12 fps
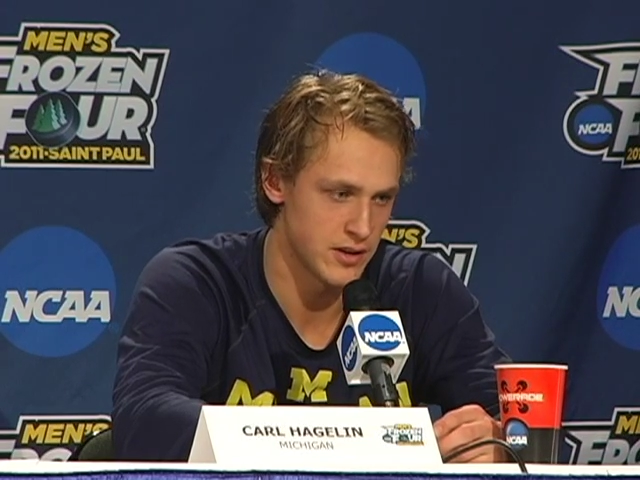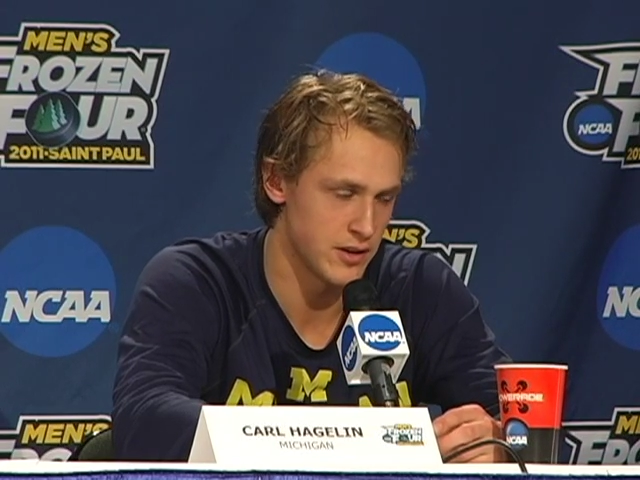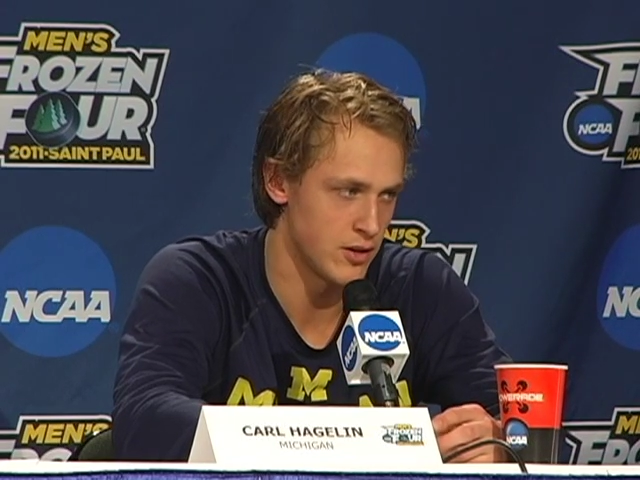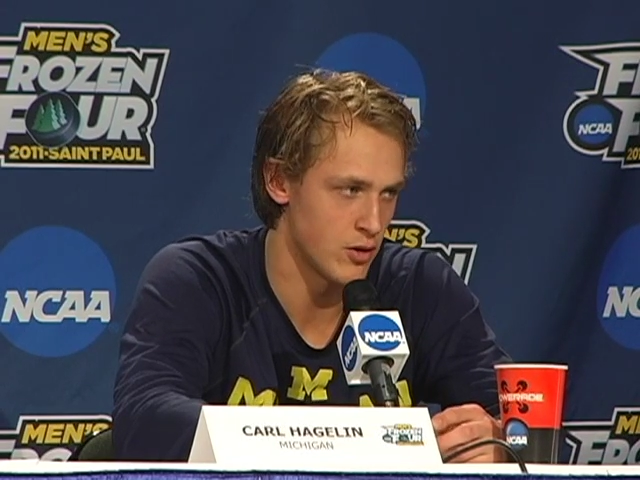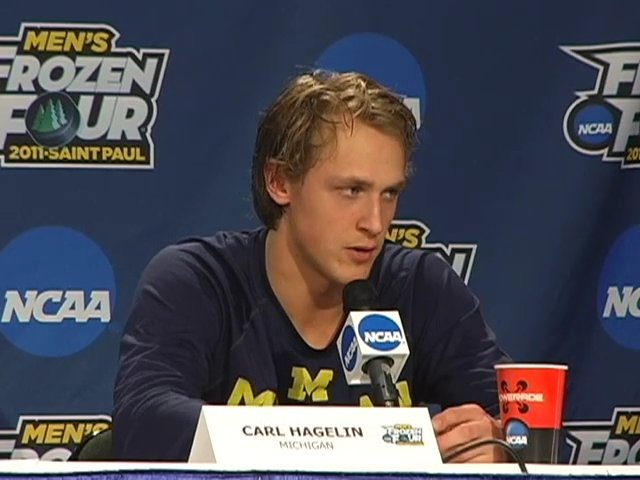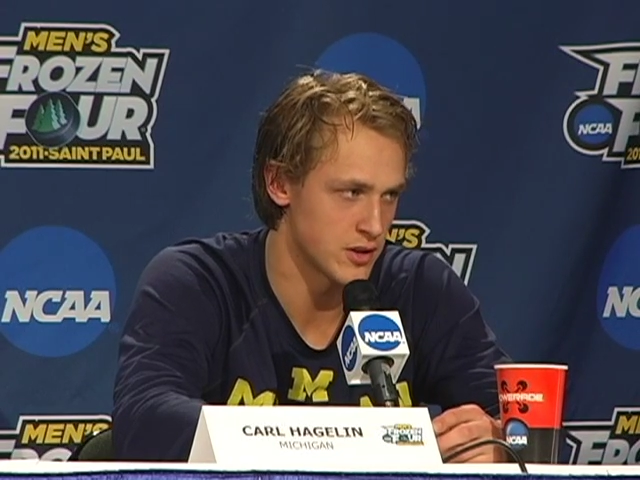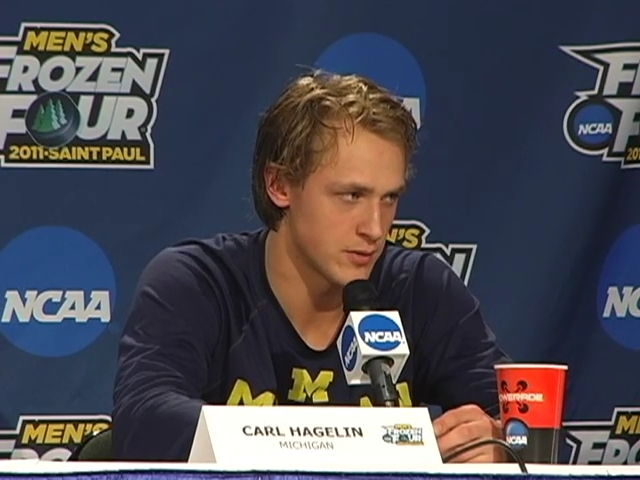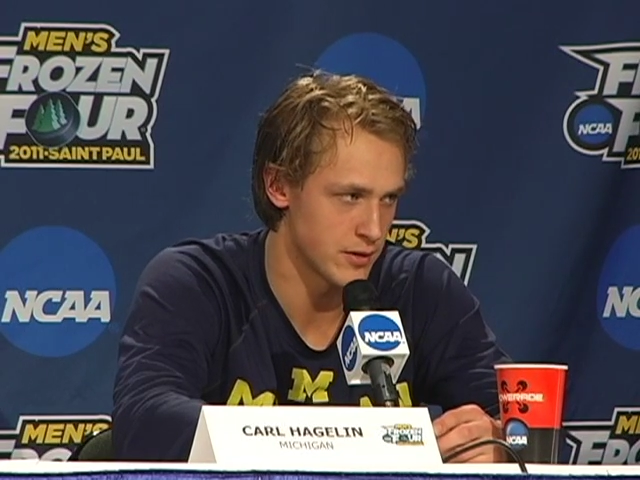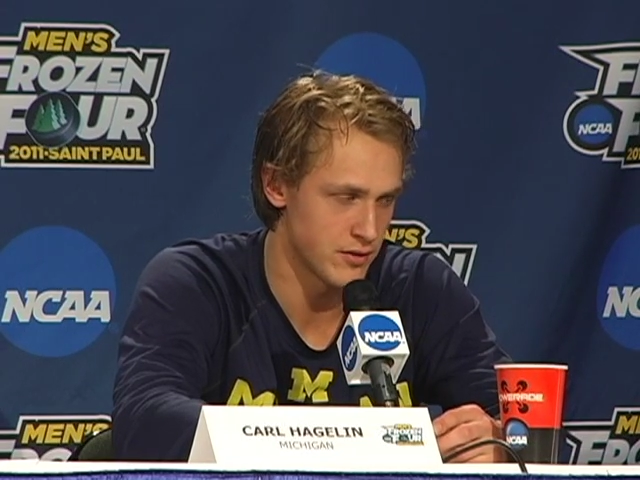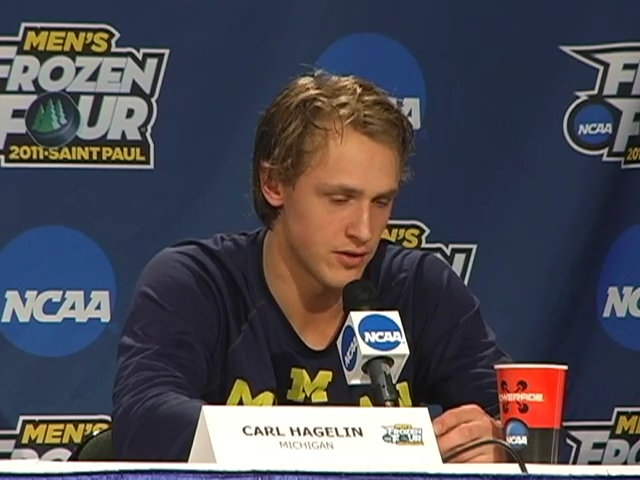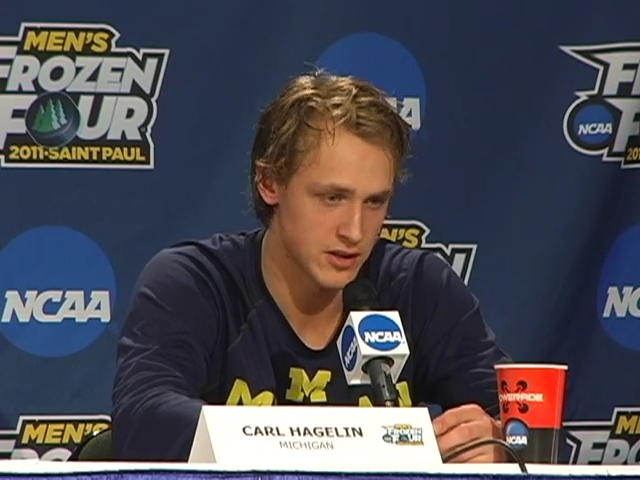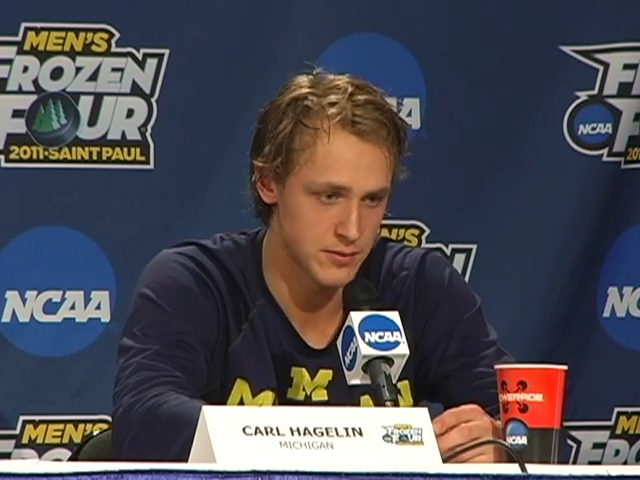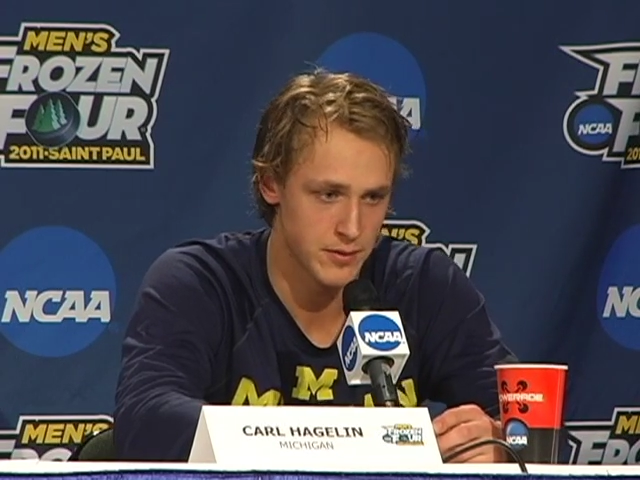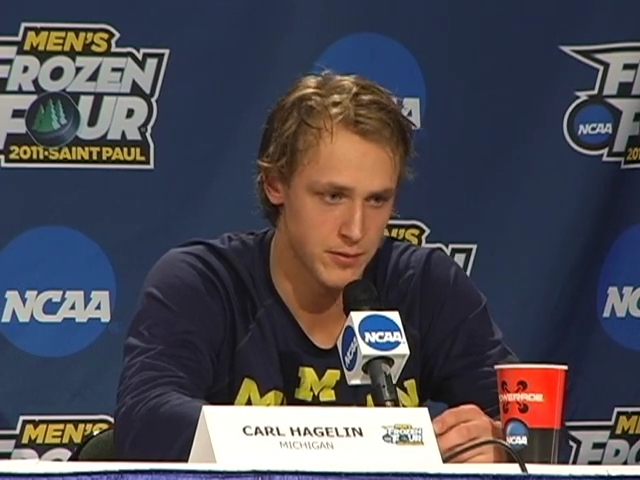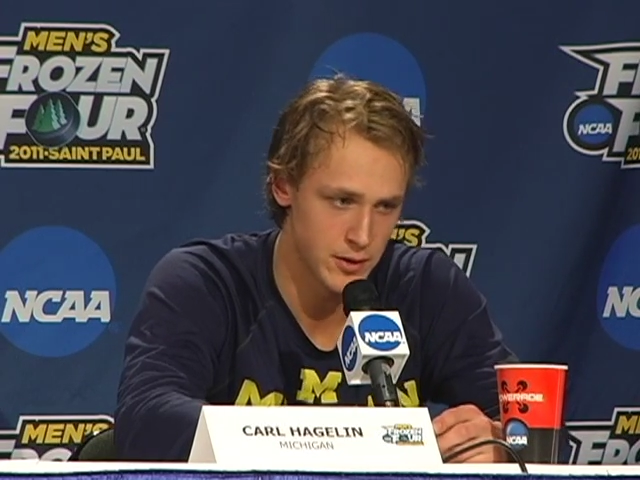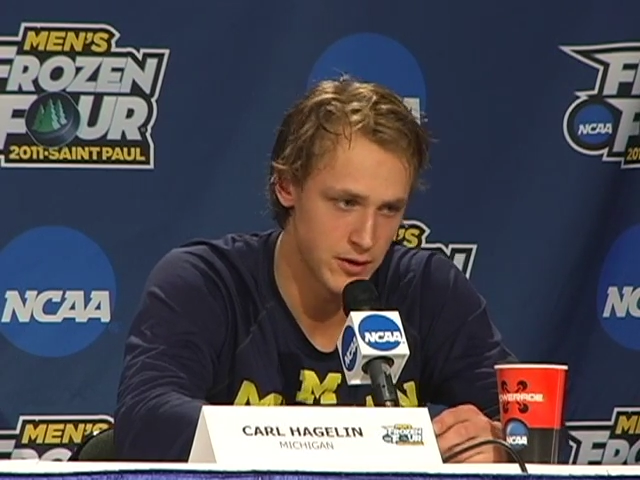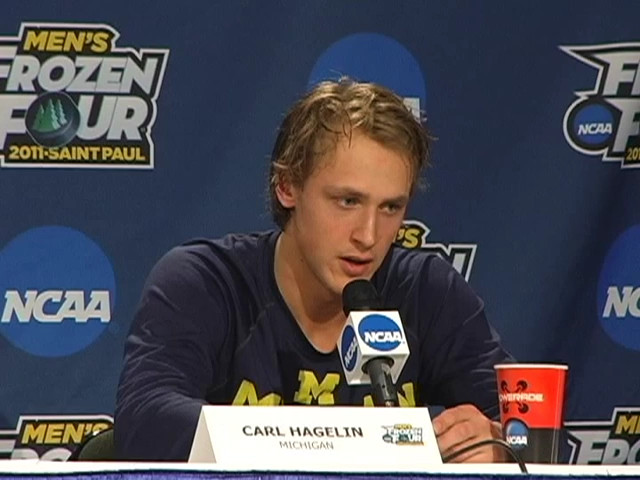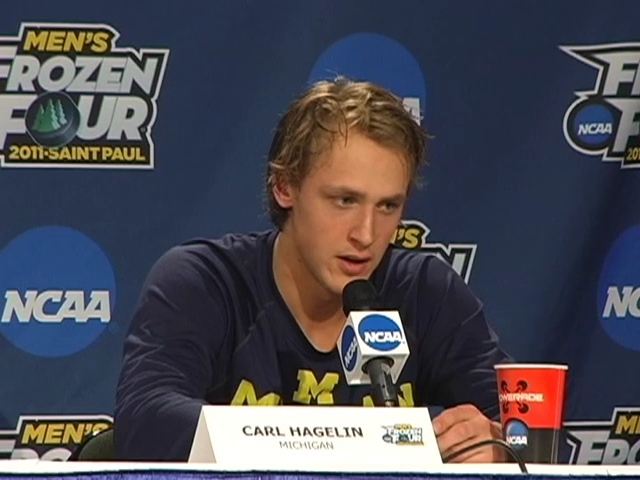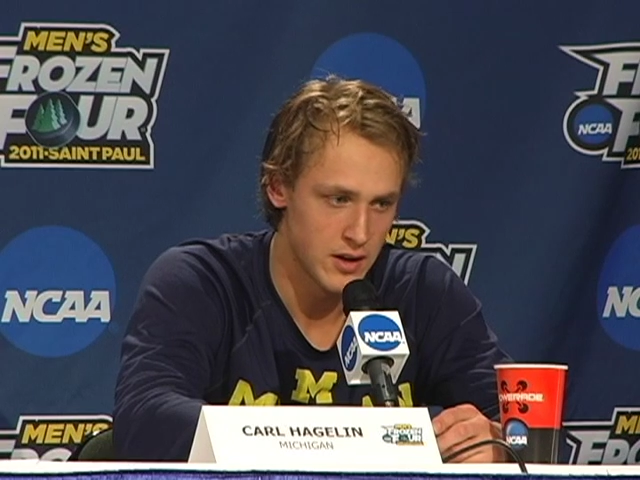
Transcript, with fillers: I didn't know much about the freshmen, but